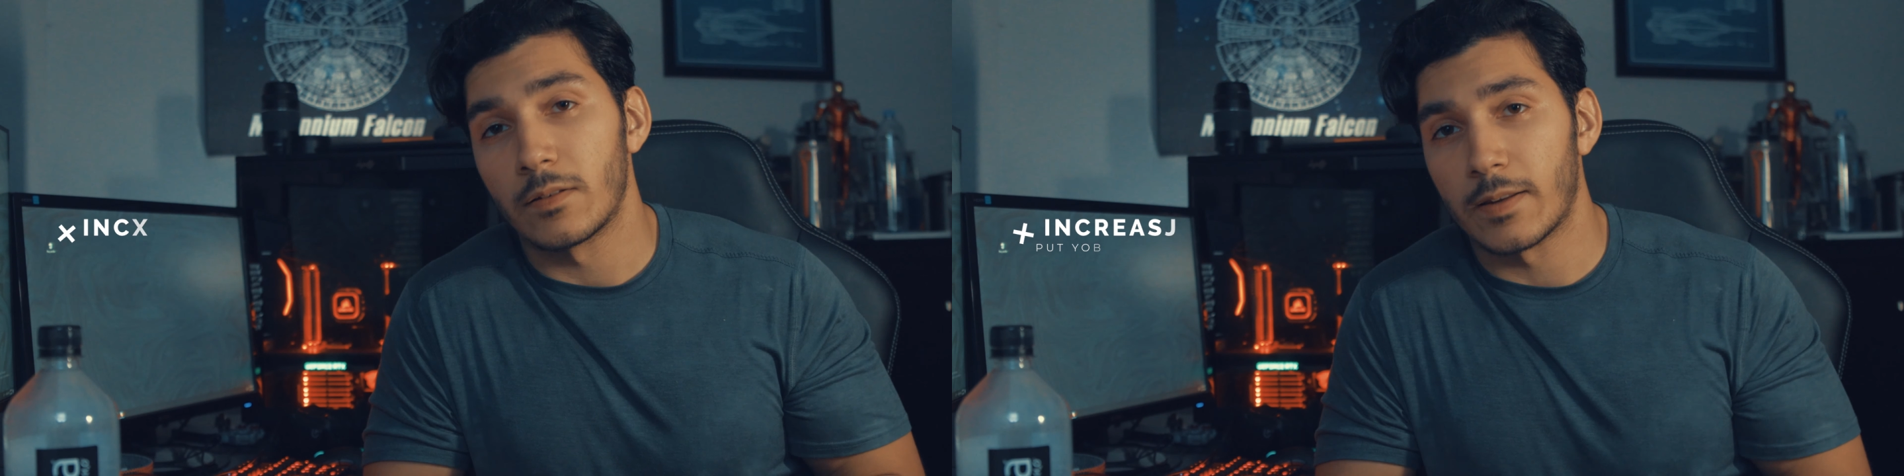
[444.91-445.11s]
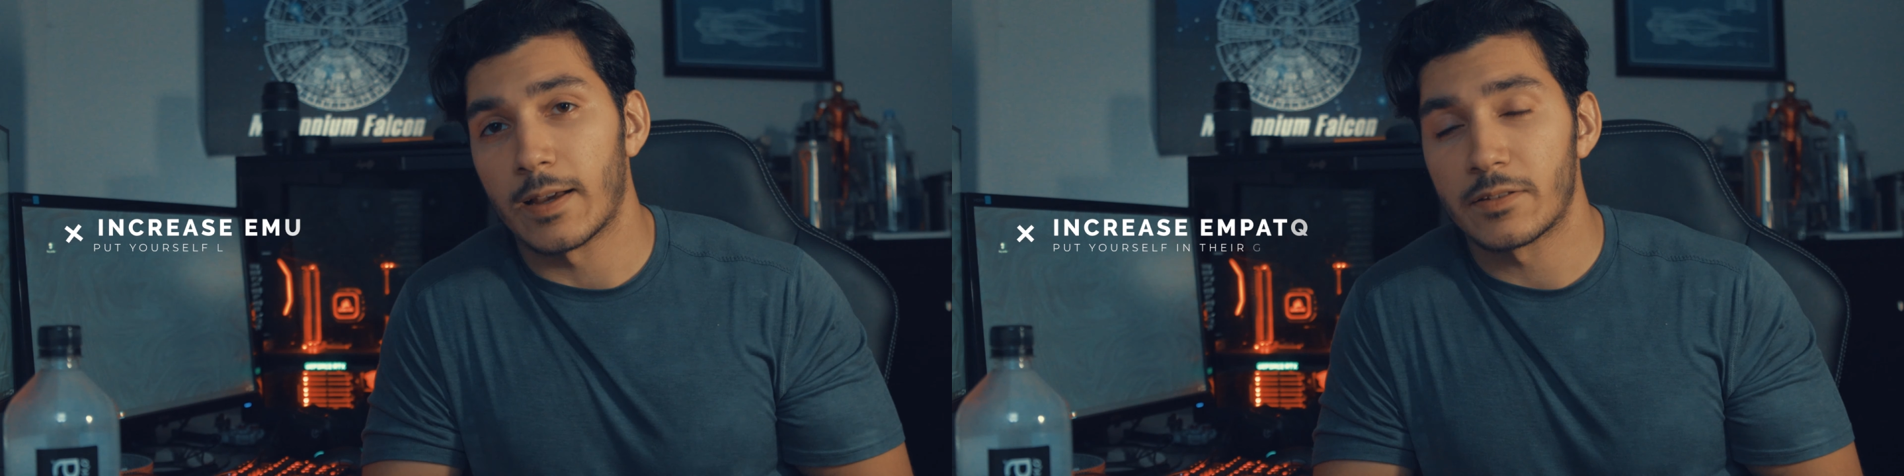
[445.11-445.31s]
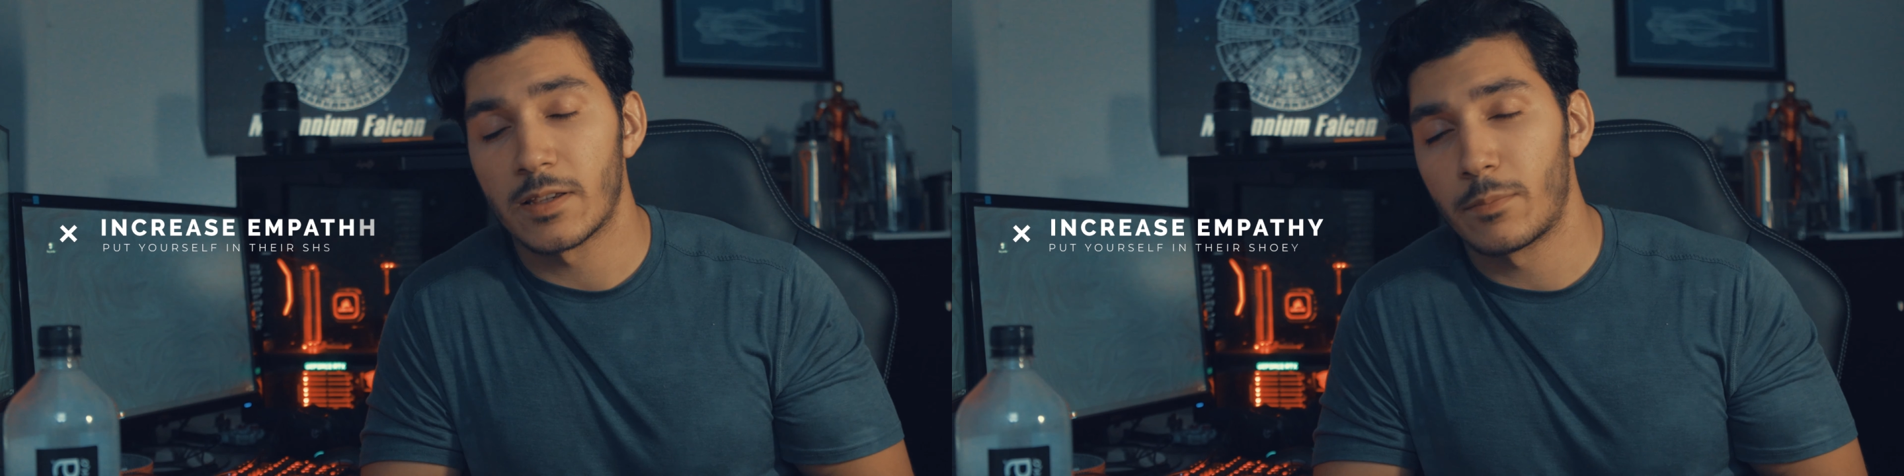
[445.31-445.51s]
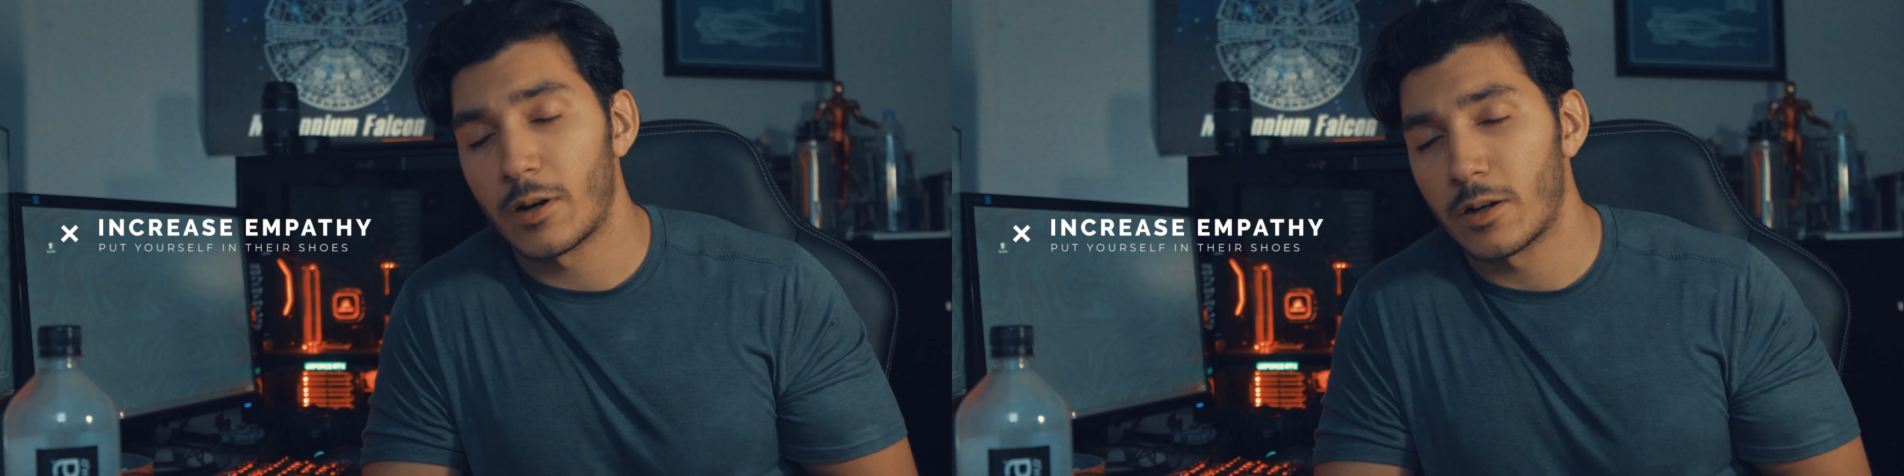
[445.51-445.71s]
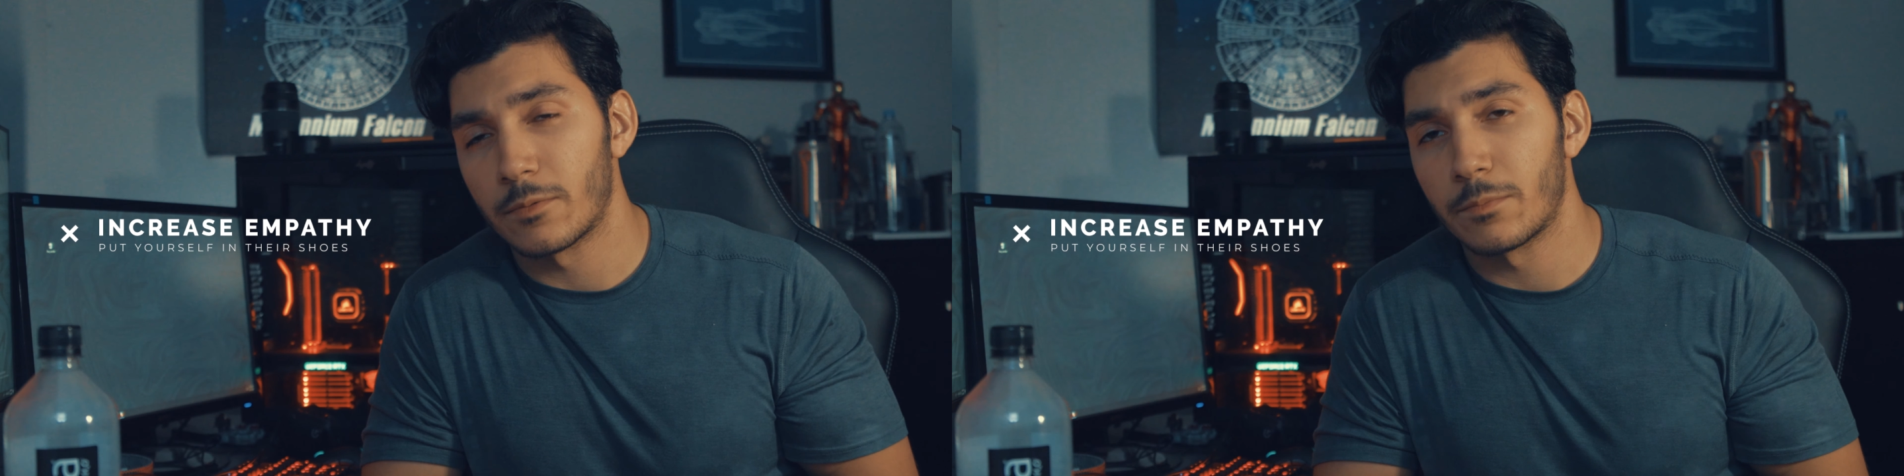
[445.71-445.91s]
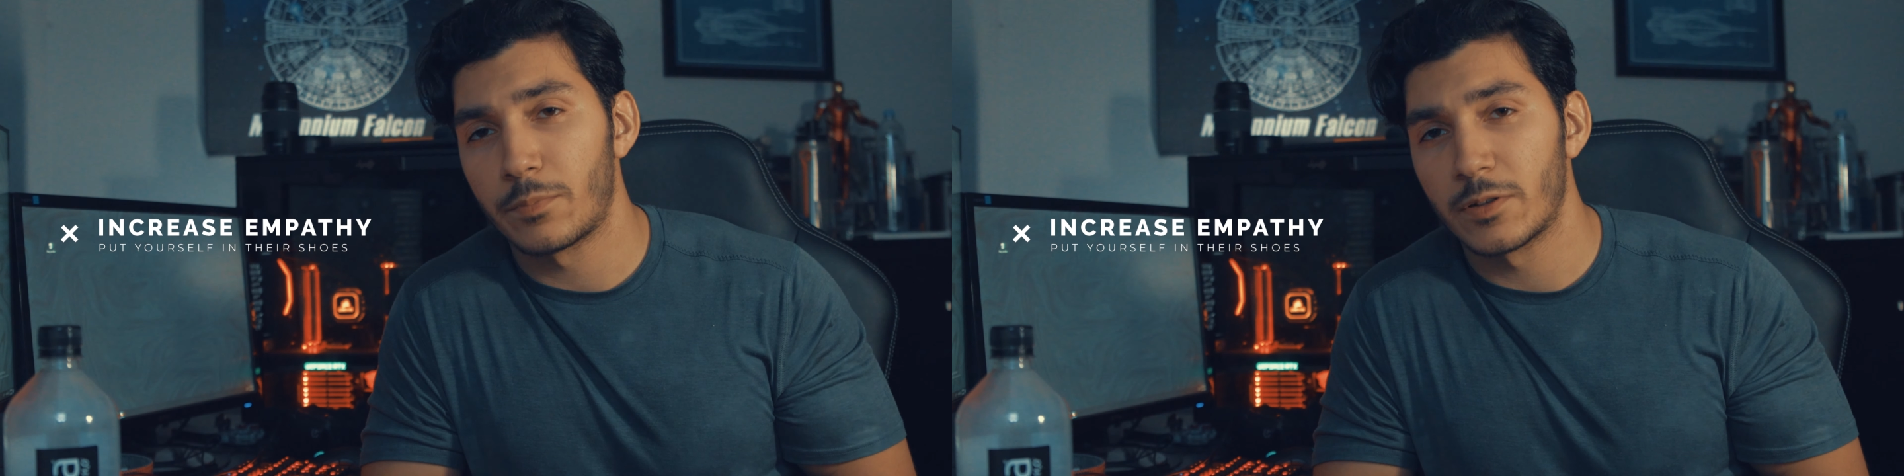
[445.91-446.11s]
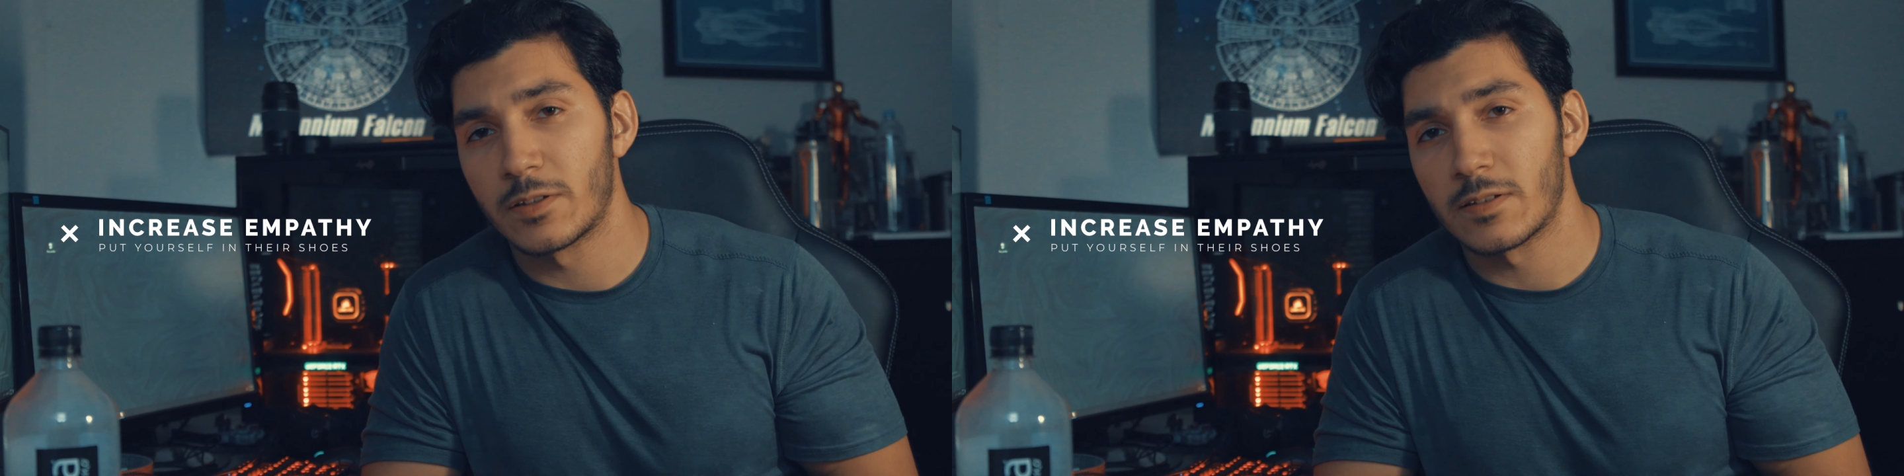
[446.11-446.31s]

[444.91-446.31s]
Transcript: Now, Tim Brown puts